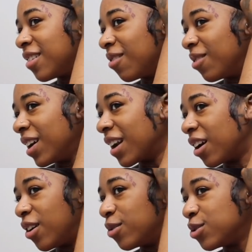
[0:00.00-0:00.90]
we got a
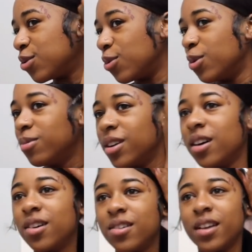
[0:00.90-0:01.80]
whole swoop to
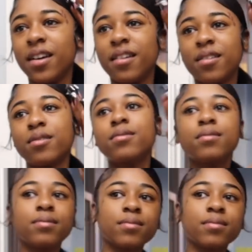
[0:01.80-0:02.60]
hold down.